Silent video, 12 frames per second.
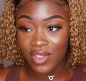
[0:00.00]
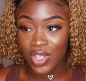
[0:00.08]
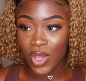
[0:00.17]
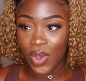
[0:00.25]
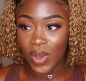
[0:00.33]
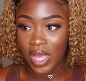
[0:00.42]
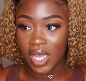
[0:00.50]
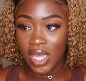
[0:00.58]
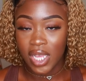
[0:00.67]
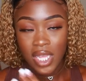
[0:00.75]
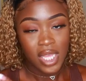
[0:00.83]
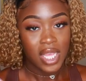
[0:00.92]
So
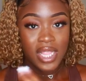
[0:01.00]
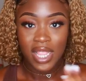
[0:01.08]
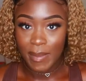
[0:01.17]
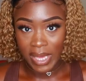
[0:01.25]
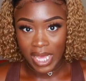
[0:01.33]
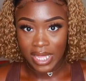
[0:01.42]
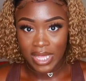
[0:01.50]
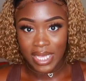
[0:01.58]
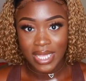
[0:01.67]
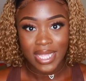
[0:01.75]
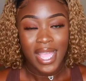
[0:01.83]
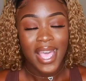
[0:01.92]
let me cut
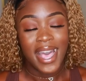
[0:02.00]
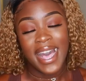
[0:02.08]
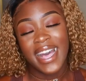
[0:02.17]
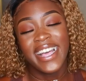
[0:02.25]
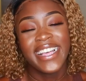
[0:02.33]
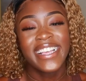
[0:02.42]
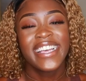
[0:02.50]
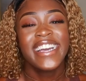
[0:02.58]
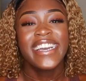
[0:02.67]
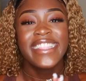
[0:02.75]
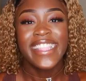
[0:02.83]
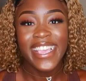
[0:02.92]
this.
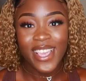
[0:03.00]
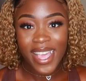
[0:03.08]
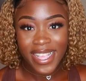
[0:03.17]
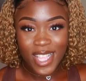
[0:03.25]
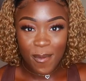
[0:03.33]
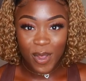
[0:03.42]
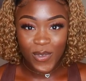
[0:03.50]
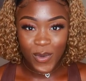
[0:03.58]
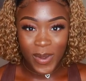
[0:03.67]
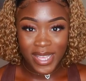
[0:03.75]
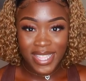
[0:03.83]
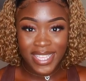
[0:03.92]
Thank you guys so much for
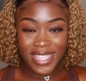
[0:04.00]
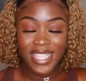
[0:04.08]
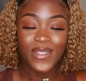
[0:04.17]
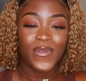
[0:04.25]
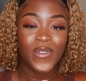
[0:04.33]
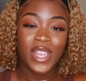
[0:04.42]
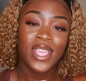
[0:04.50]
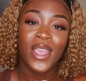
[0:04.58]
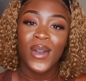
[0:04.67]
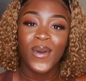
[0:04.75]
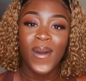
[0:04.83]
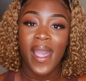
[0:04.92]
watching this
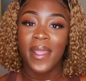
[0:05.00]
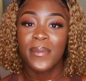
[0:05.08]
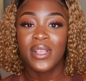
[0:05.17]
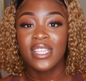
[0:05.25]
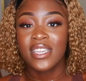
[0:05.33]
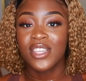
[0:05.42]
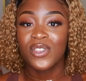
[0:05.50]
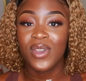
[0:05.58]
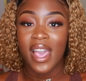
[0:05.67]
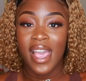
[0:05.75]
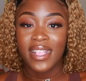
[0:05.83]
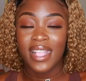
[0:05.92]
video. I appreciate you
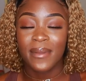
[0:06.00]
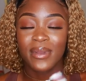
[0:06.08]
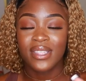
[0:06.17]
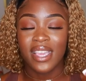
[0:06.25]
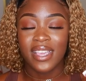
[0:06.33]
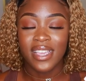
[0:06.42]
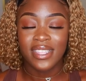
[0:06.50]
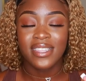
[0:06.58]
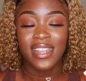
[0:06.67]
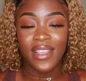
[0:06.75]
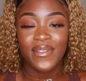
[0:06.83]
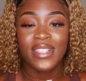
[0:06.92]
guys. I appreciate each
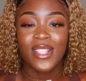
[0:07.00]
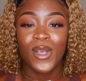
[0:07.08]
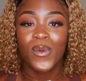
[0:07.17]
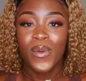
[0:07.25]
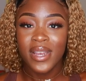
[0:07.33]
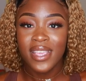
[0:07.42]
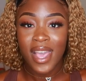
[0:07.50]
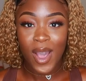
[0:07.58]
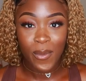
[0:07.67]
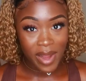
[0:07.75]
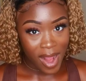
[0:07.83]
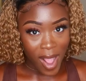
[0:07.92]
and every single one of
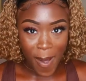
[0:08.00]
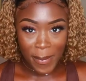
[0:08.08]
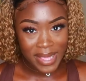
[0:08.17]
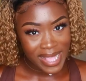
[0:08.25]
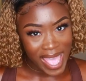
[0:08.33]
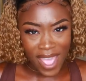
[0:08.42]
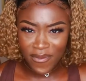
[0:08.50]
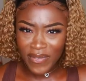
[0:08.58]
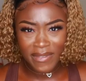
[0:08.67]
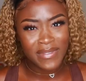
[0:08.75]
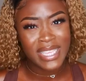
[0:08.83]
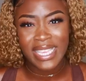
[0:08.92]
y'all. We are almost at
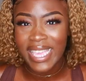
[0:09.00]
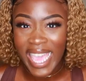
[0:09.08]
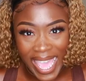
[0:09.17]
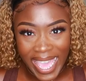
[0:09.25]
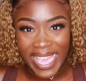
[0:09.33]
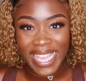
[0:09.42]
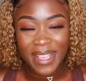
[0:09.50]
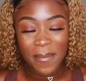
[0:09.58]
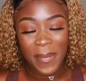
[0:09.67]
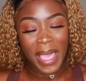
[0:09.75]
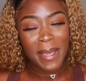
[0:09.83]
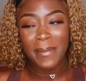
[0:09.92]
50K,
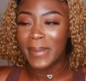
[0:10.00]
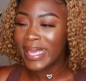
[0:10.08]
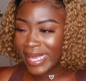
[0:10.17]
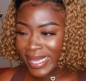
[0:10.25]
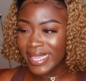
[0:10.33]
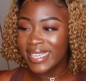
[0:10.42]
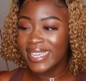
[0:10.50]
baby.